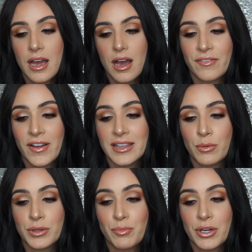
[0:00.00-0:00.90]
I find
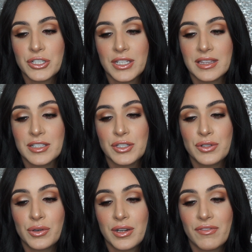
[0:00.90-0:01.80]
that with a brush like this, you
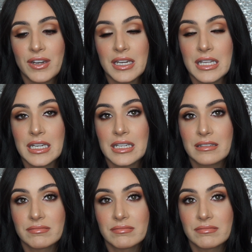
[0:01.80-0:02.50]
don't even need